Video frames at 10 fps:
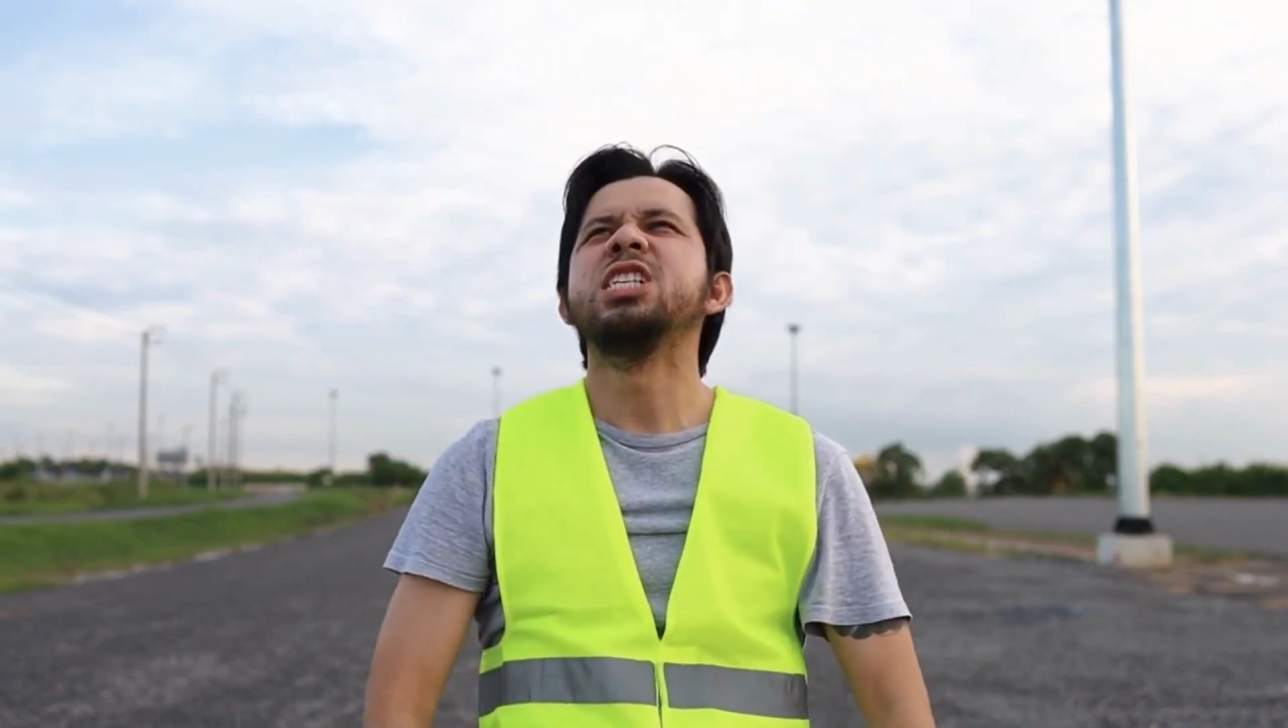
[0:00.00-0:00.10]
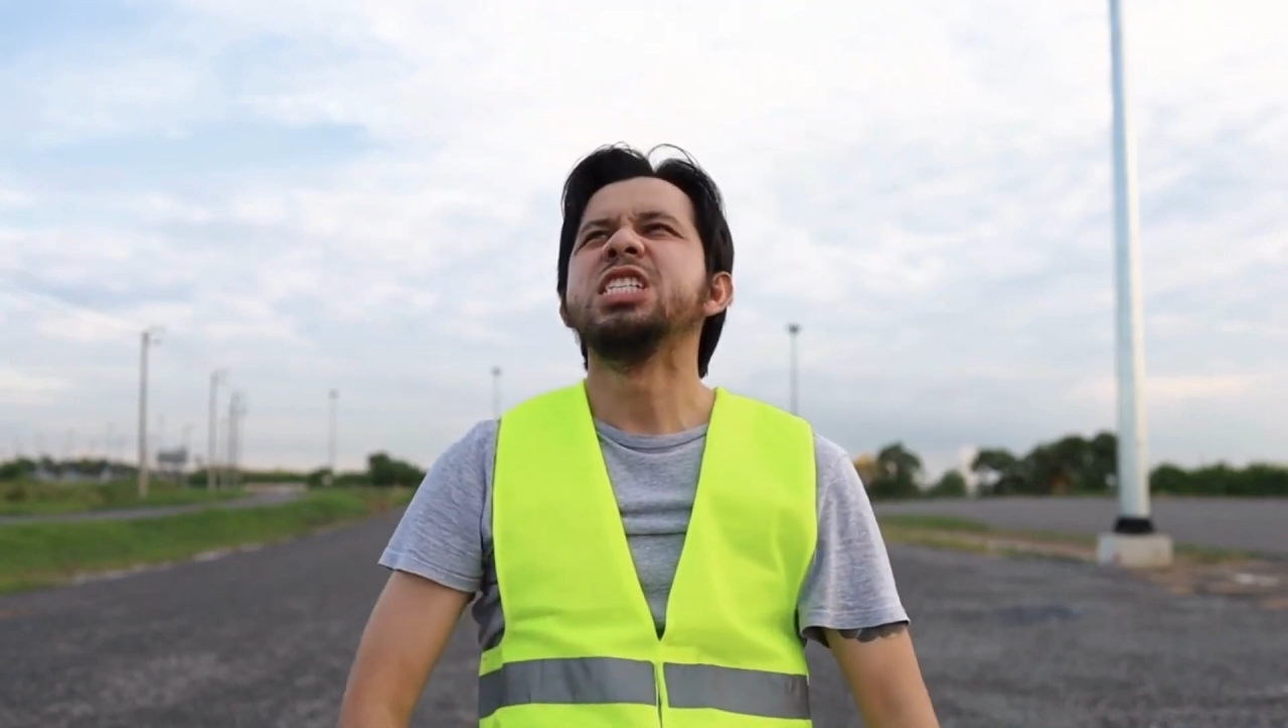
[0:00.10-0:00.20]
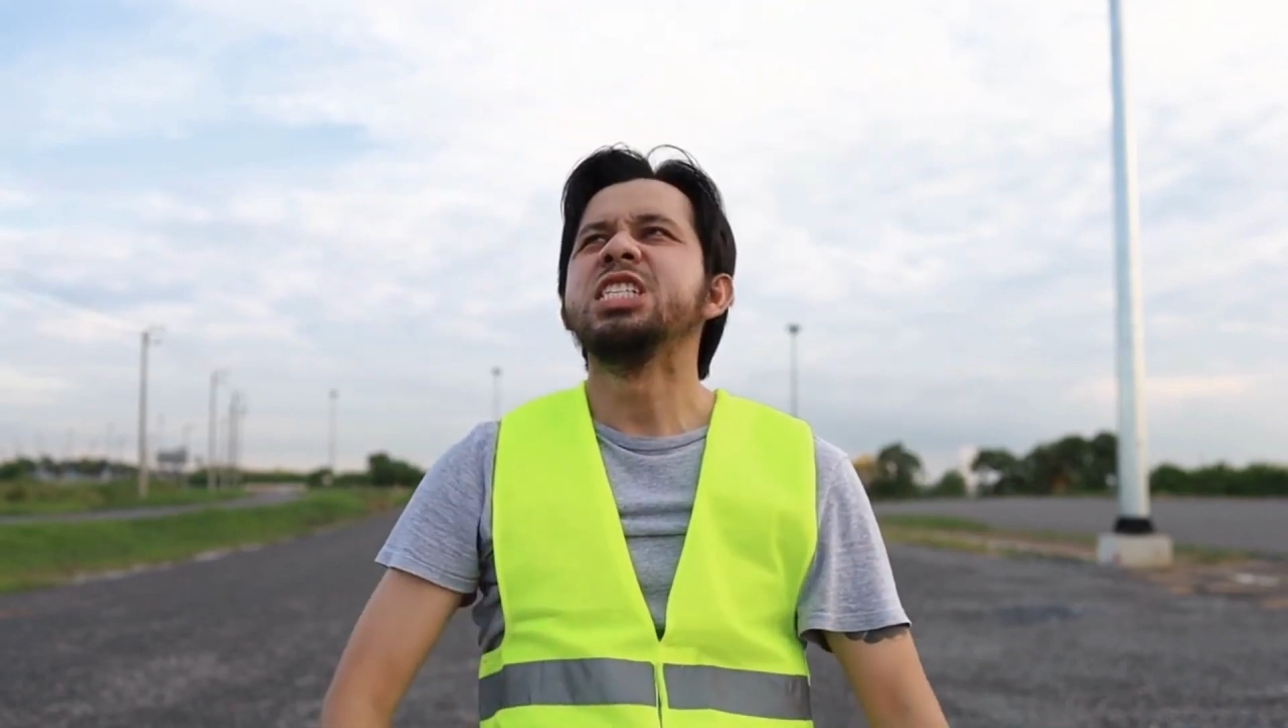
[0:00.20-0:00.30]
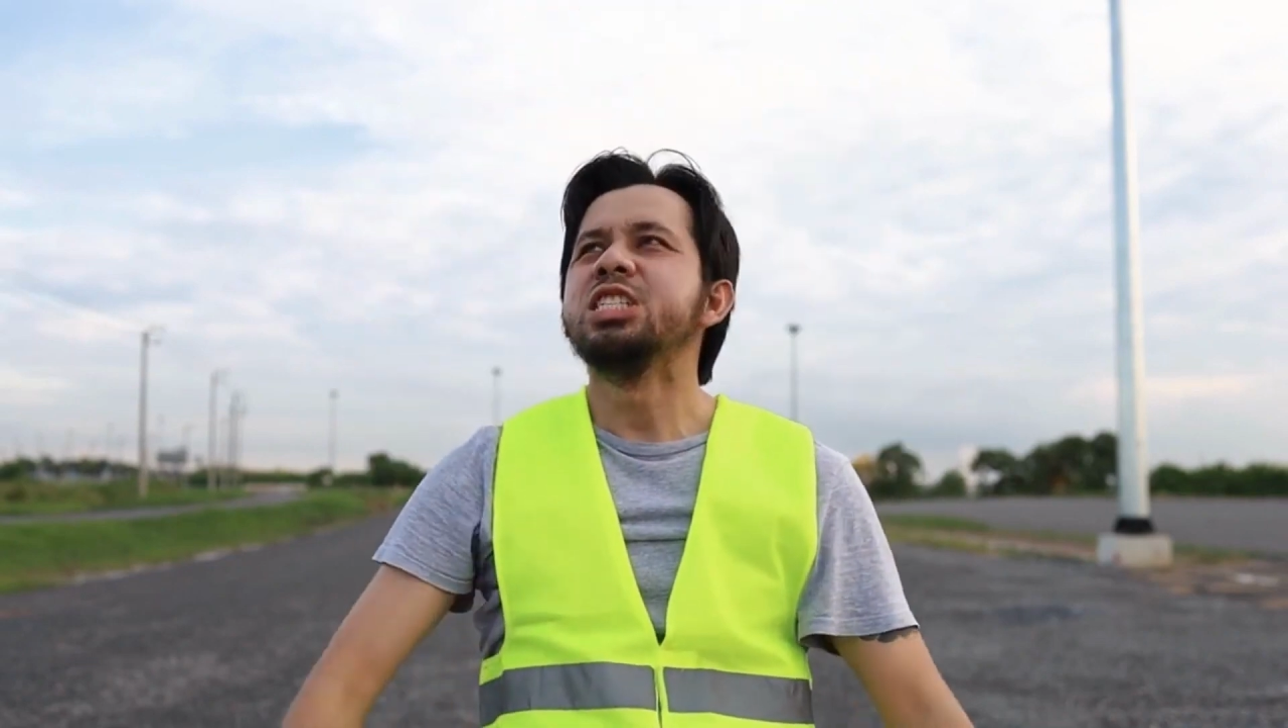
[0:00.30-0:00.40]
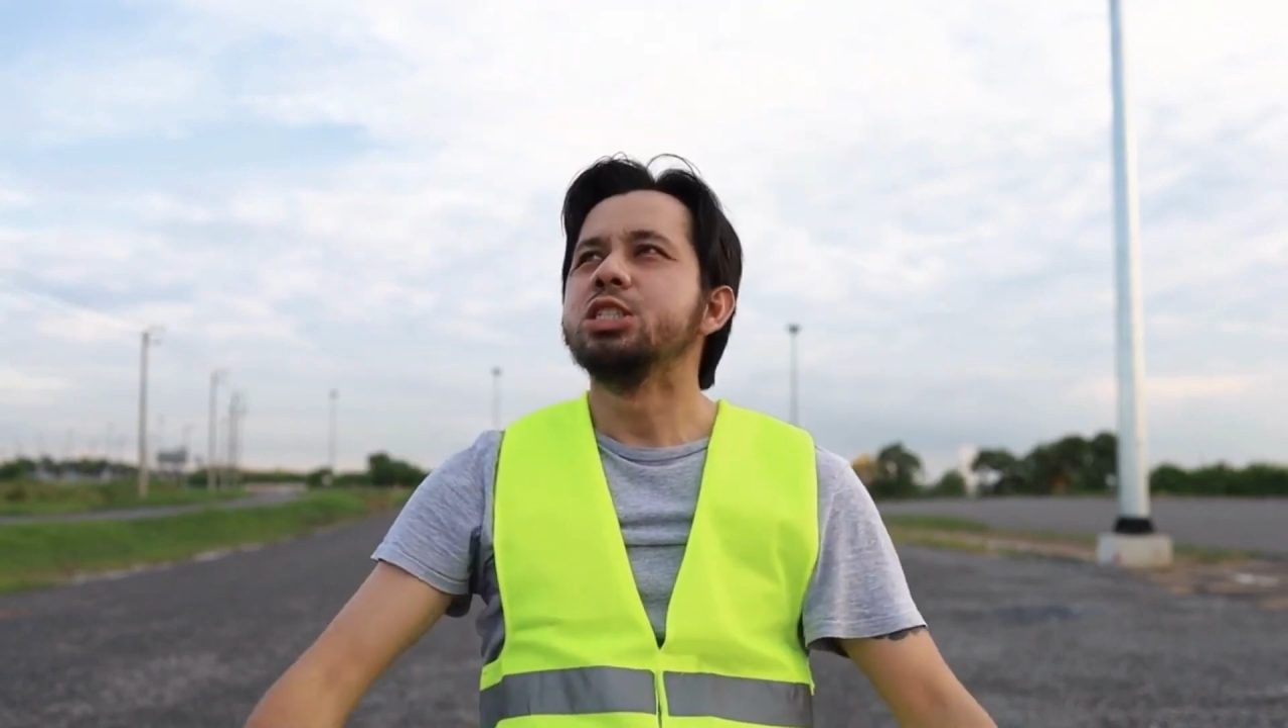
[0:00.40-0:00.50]

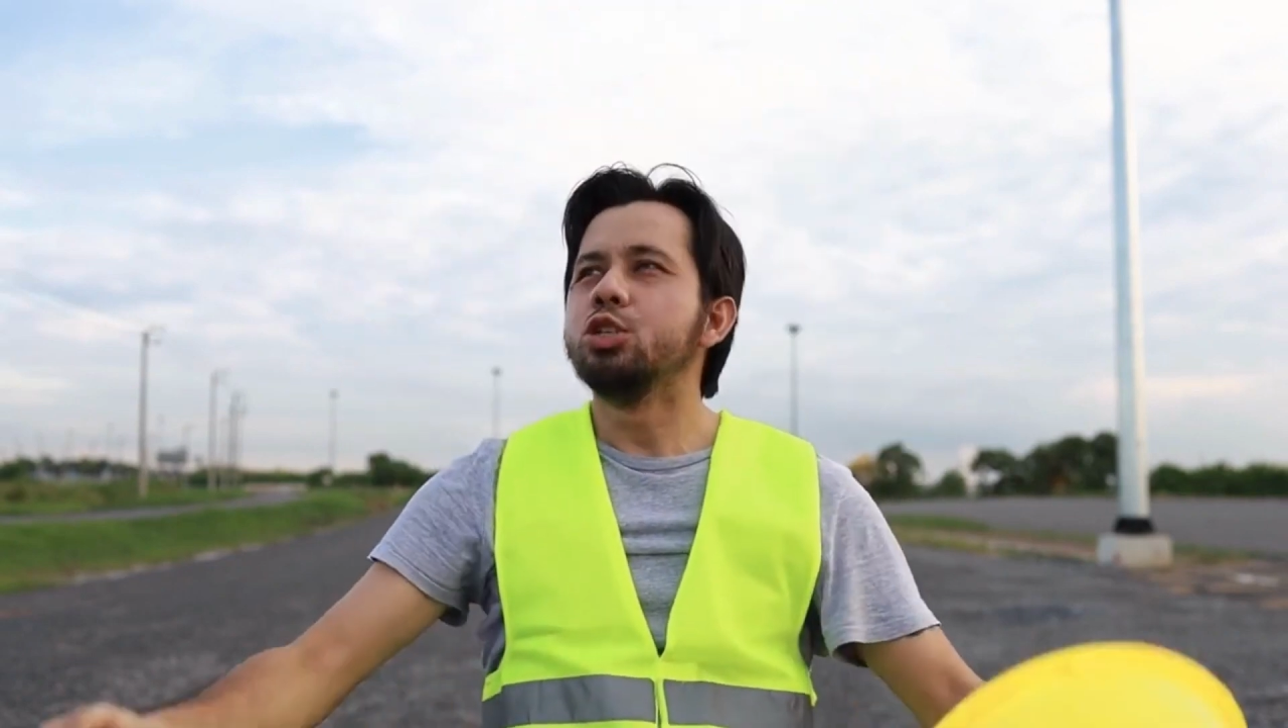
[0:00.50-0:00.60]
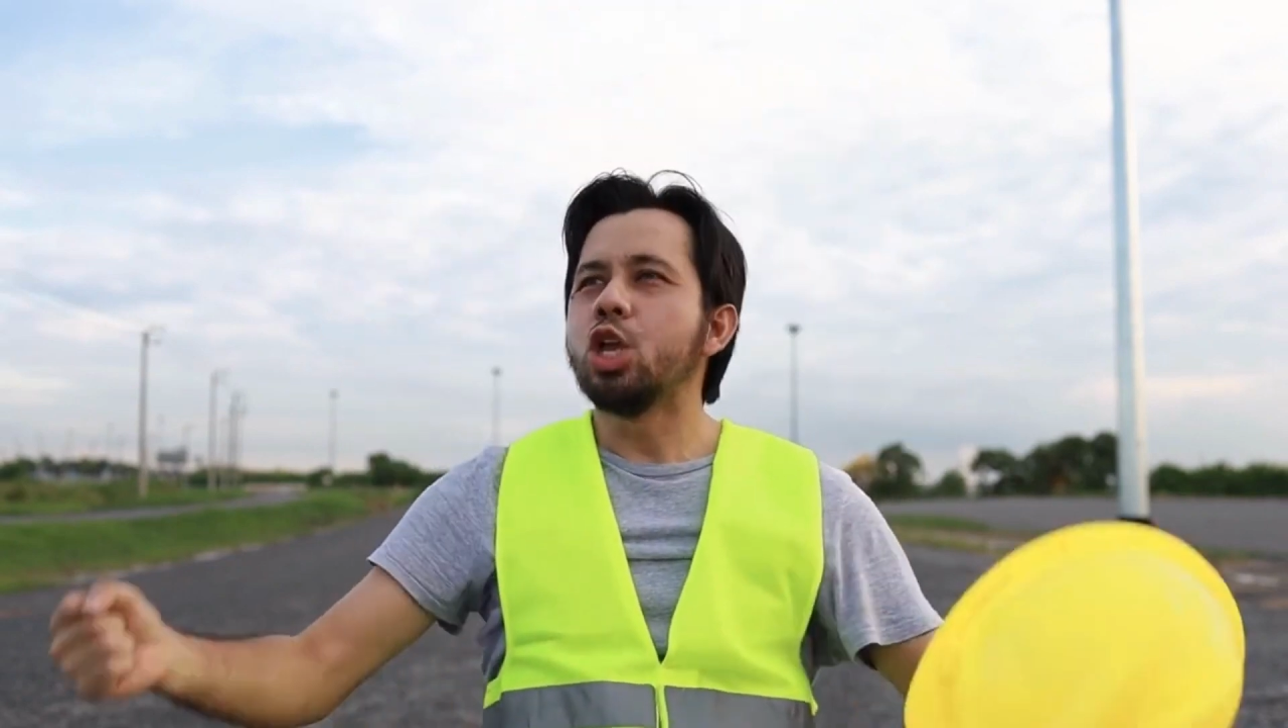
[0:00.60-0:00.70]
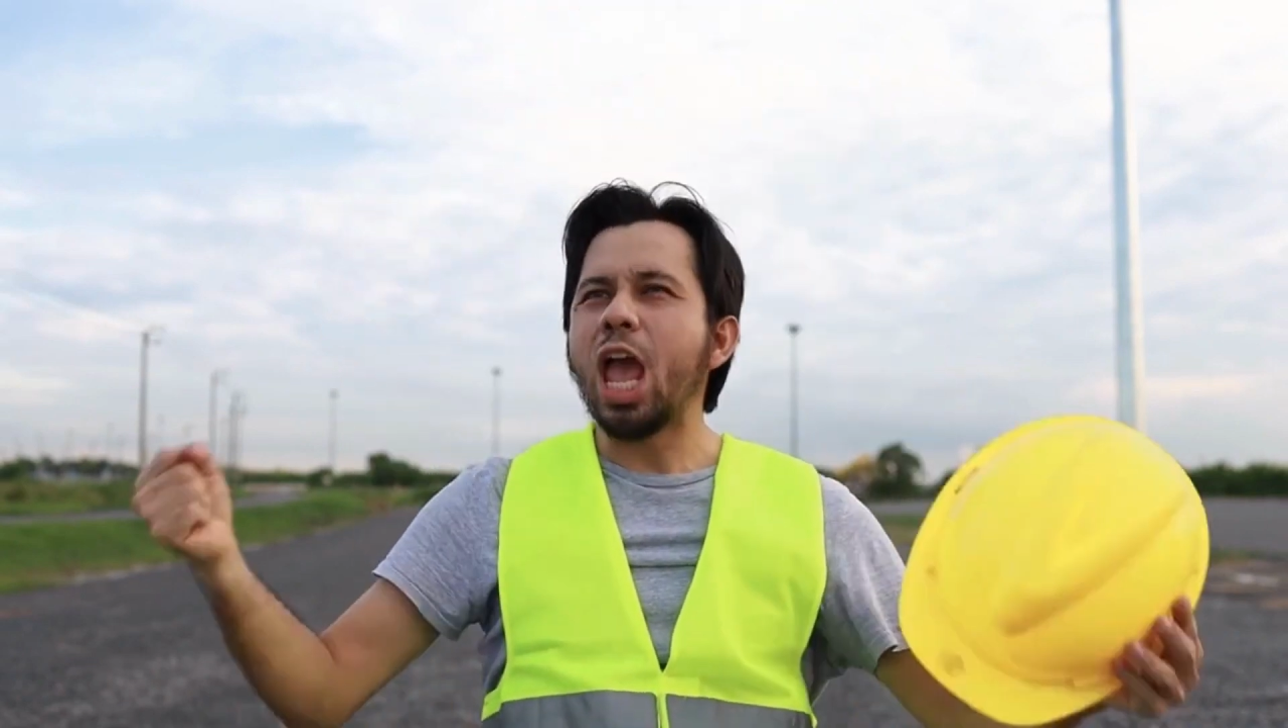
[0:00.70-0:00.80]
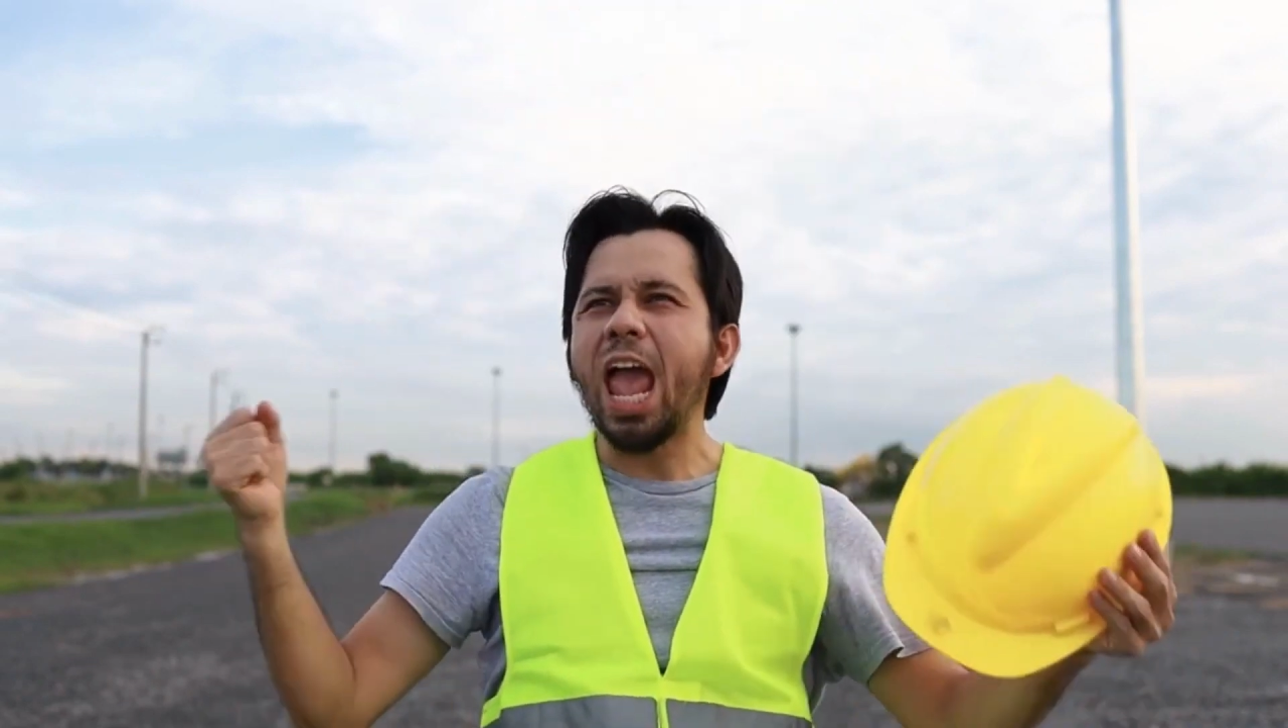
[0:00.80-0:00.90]
easier.